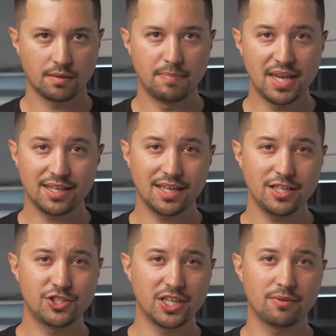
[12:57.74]
Make
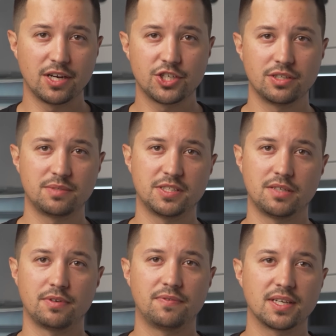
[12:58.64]
and generation
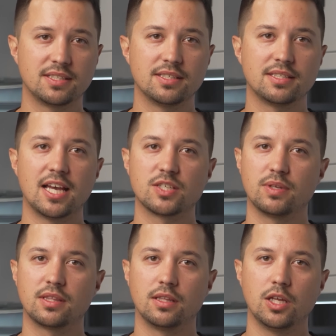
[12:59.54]
specific fixes, as
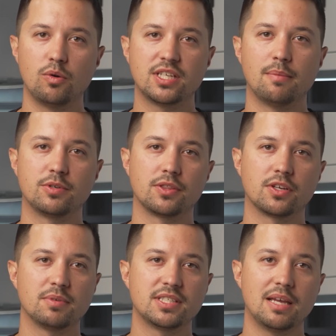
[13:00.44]
with the low temperature
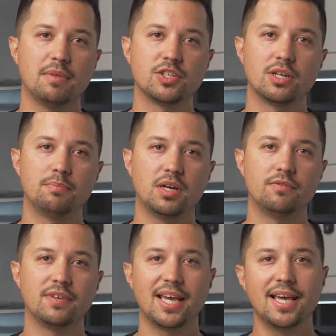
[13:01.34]
thermostat mentioned
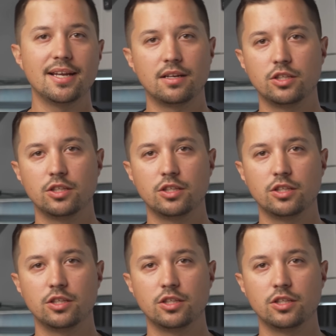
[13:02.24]
above and an